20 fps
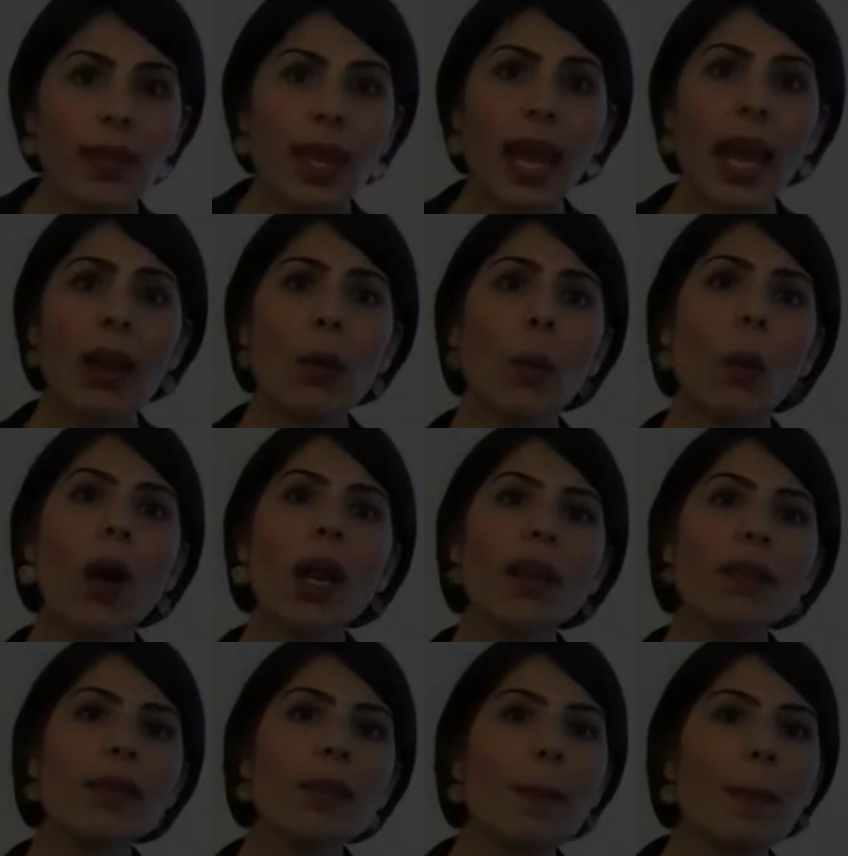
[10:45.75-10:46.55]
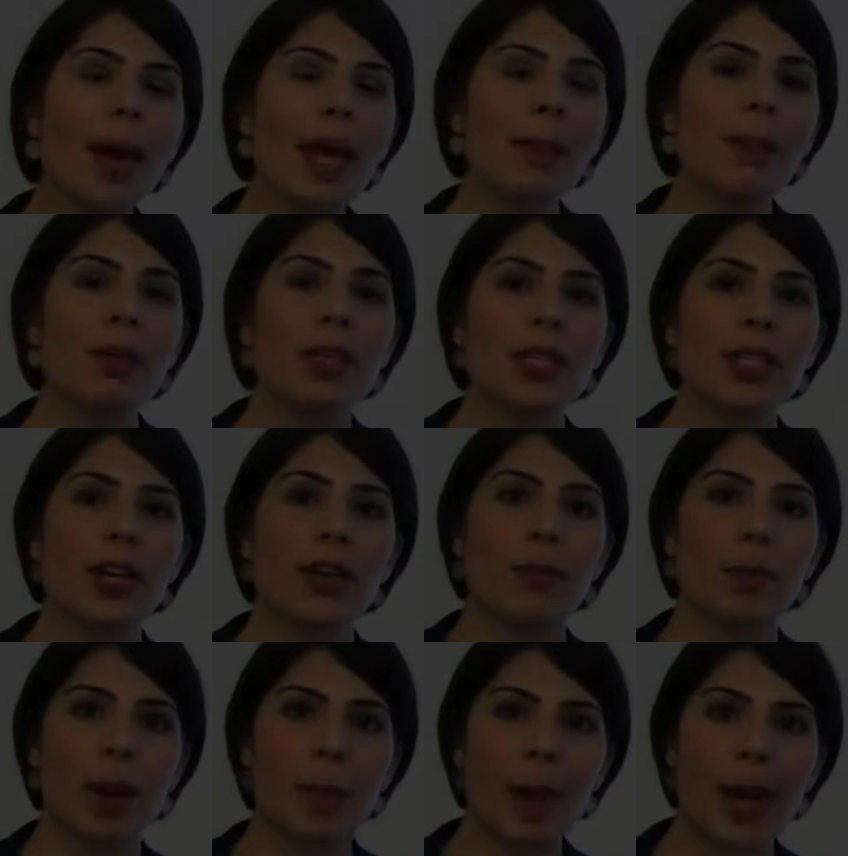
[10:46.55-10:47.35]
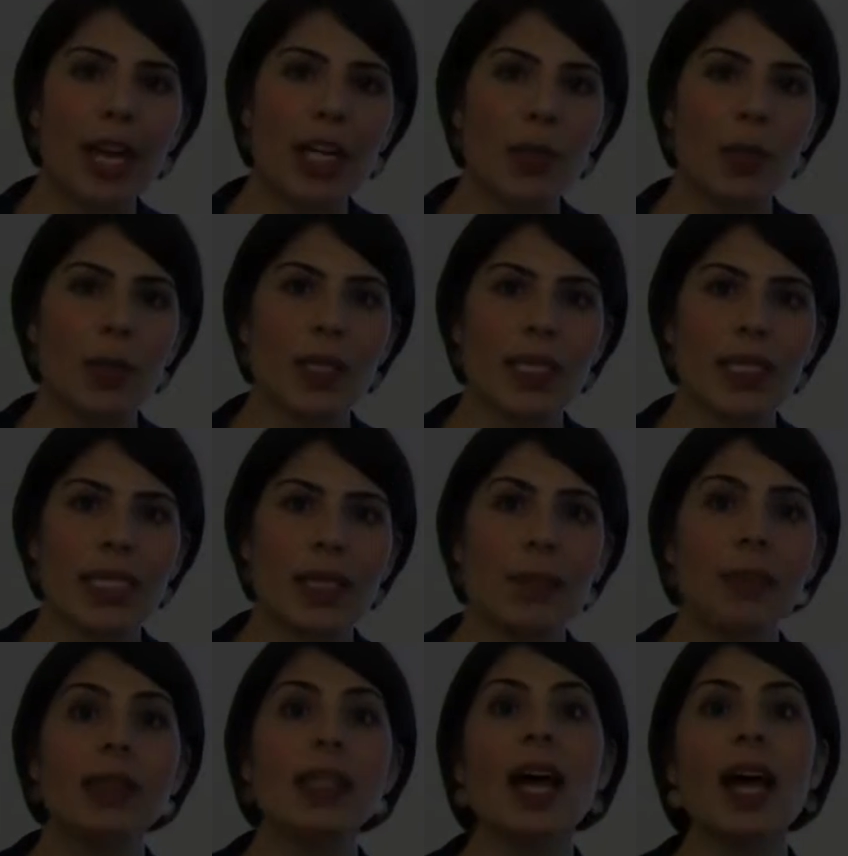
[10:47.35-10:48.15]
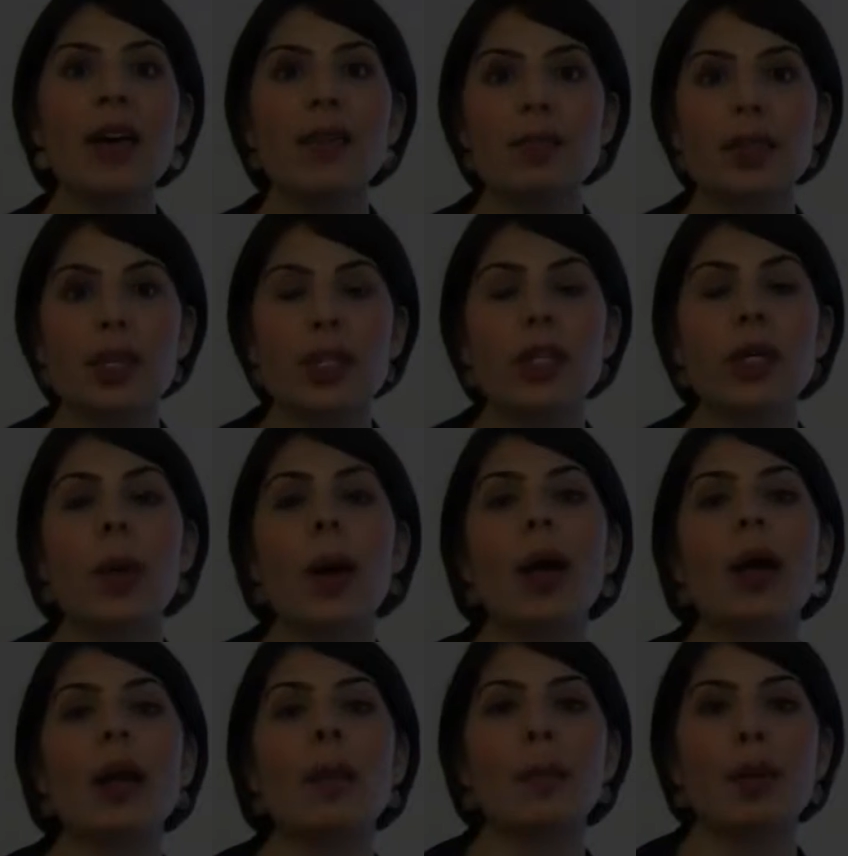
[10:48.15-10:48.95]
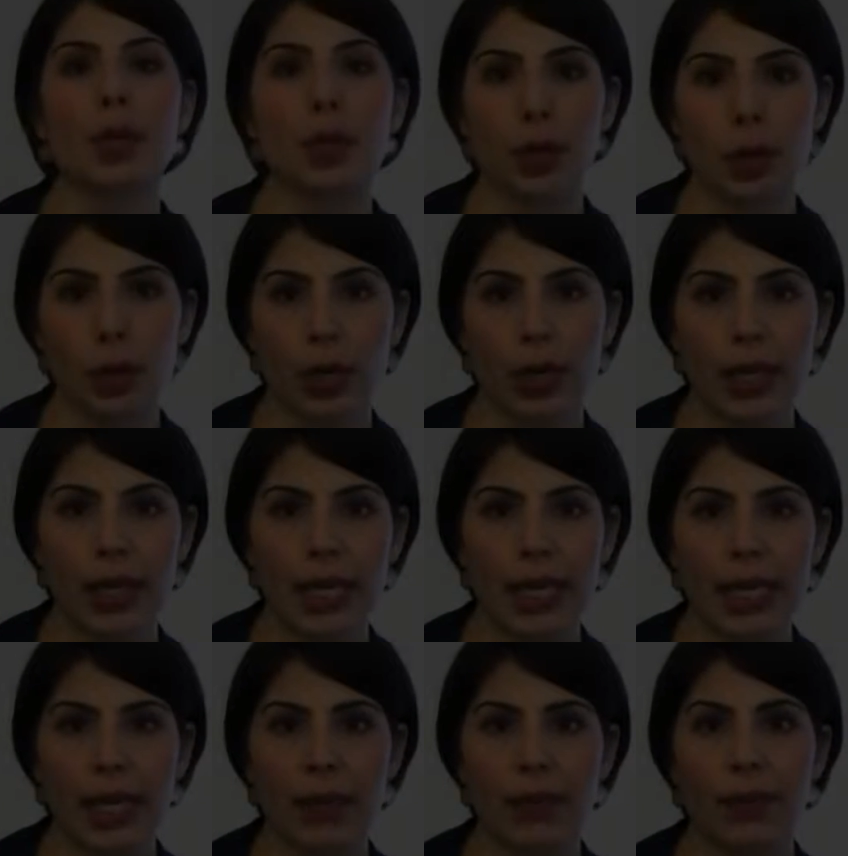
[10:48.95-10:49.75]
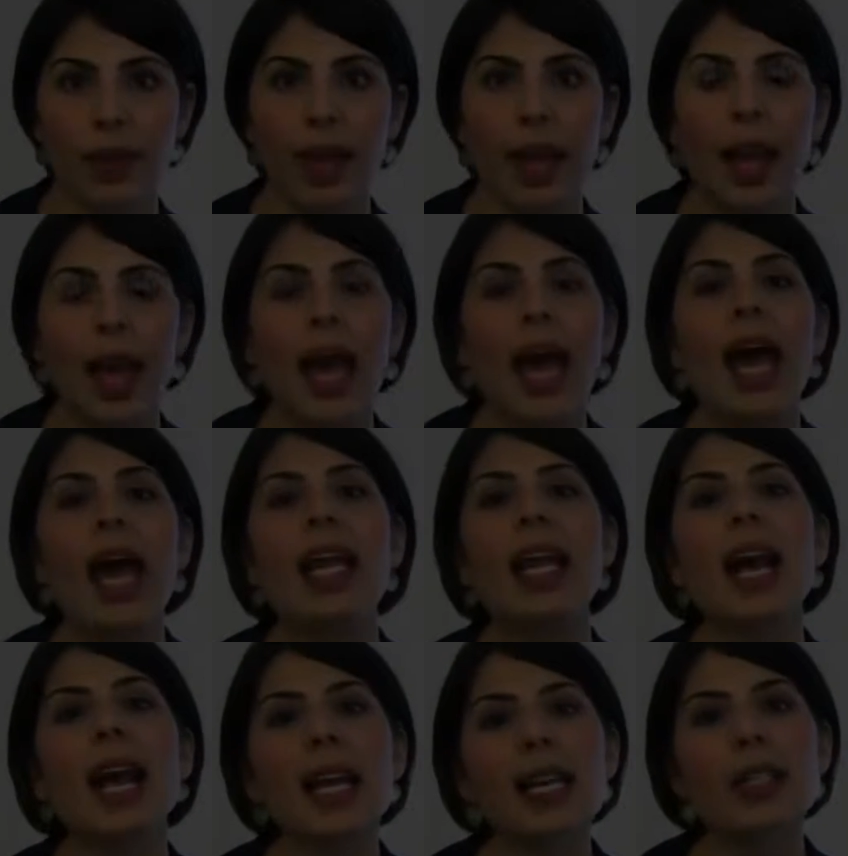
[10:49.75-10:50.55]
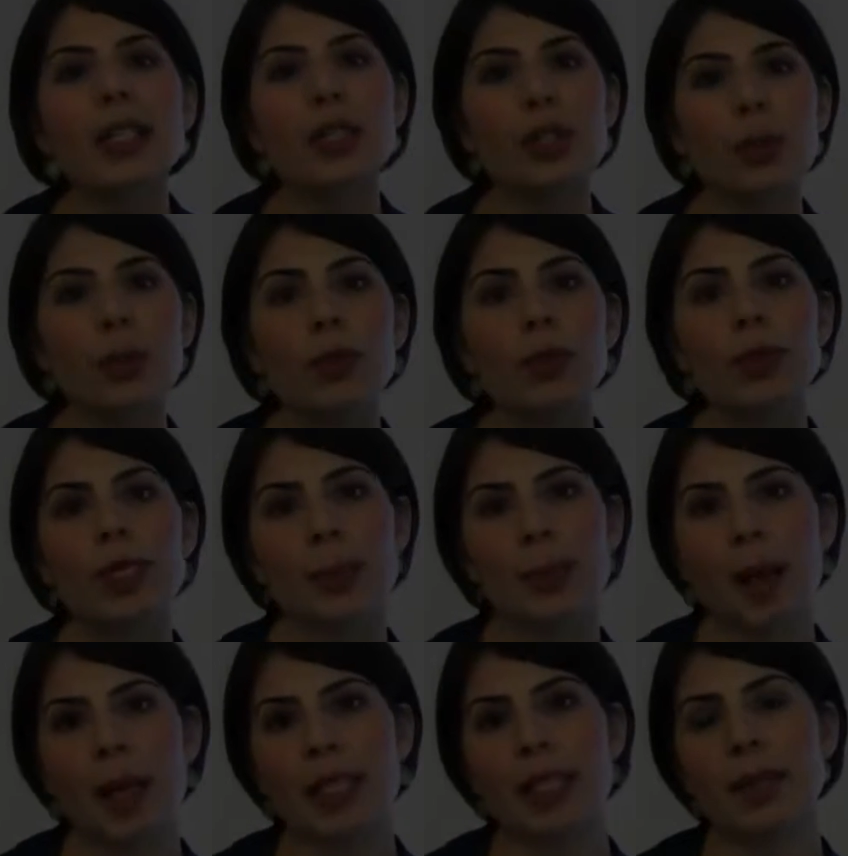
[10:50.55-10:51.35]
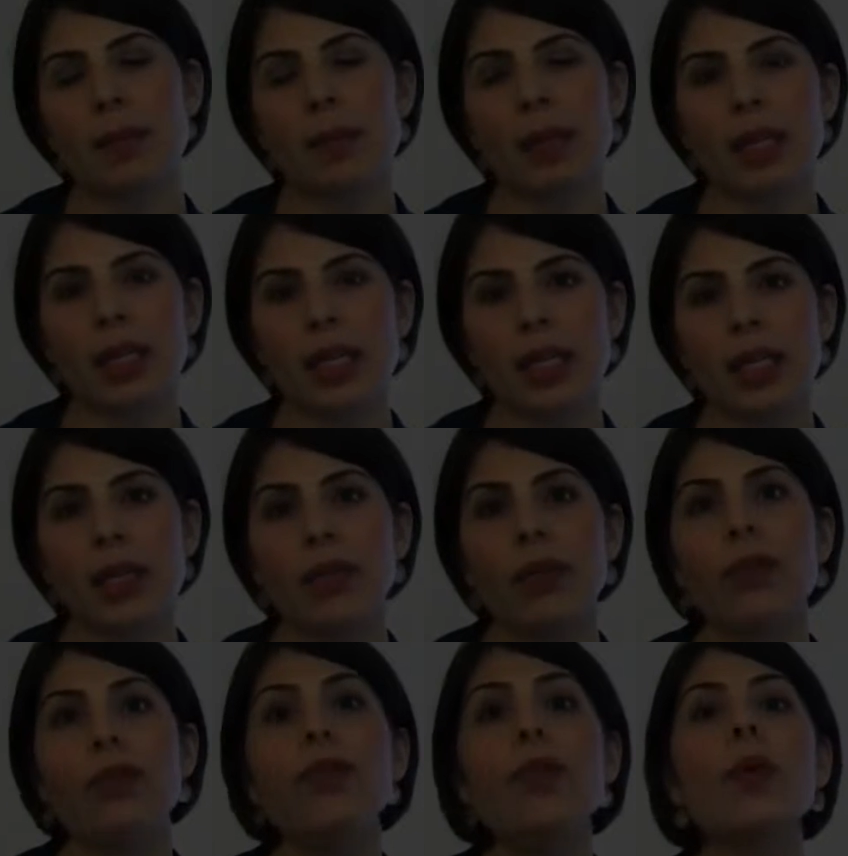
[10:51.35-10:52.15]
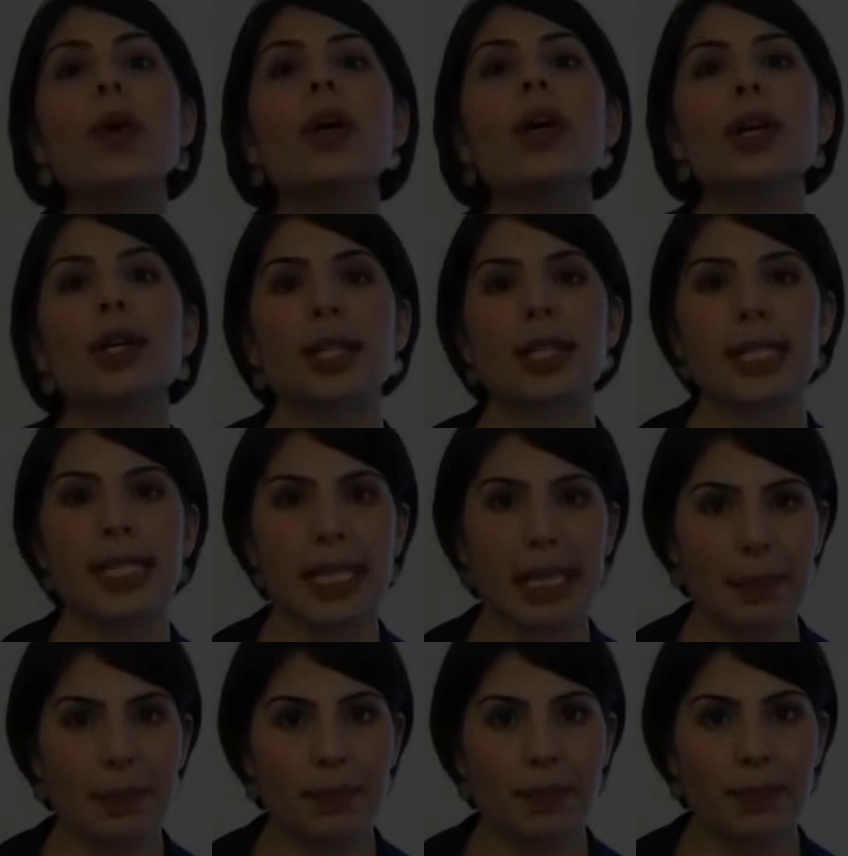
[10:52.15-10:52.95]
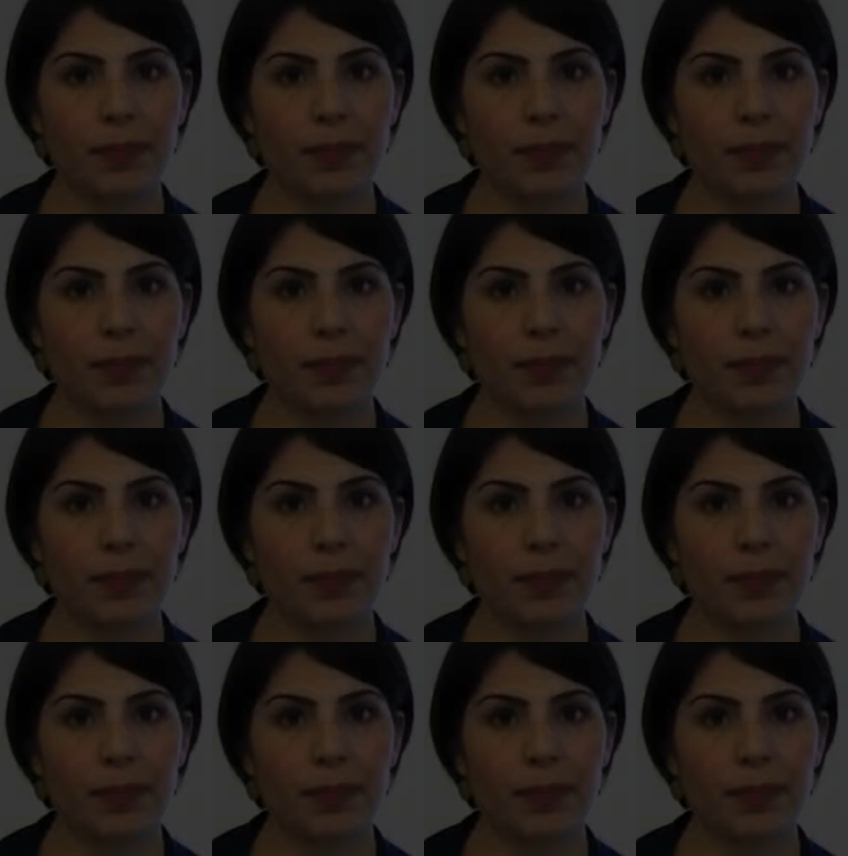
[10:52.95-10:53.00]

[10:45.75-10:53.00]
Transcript: and one of the members of my management team left to go out on maternity leave. And I assumed responsibility for her team.